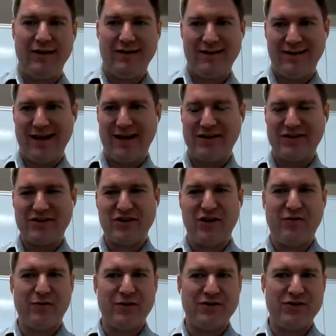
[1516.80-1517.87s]
lot of the software
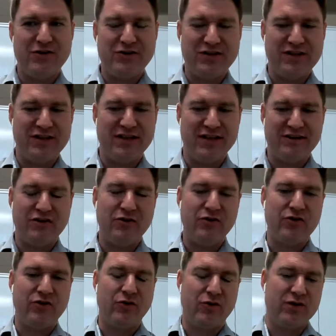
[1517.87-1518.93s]
is using the CUDA
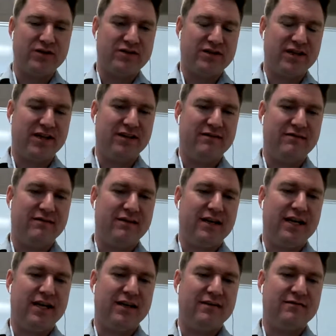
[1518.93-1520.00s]
cores and
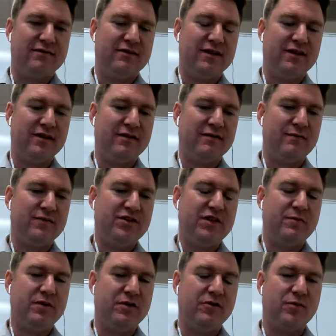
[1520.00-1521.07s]
the
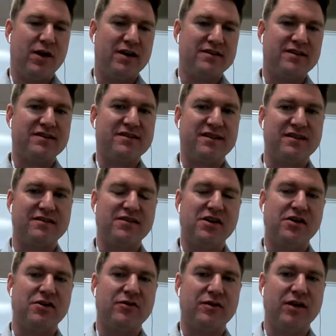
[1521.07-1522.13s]
GPU processing.
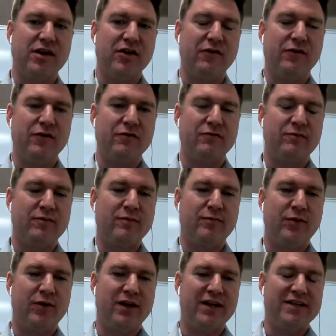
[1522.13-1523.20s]
So, you know, if you're
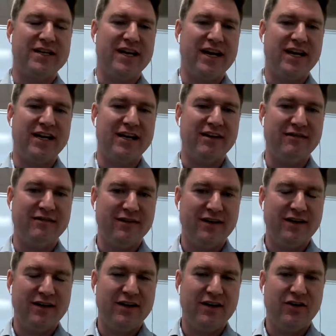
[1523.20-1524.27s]
putting a 1080
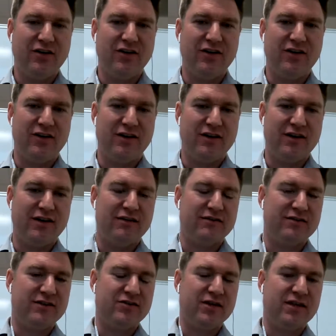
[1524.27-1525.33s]
on the
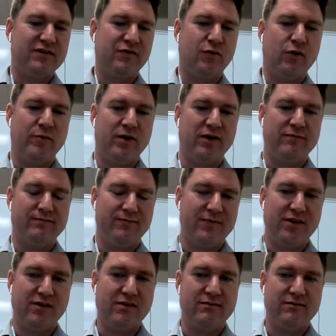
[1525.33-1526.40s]
transformer,
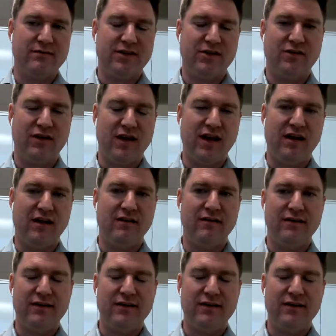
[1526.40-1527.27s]
you're there.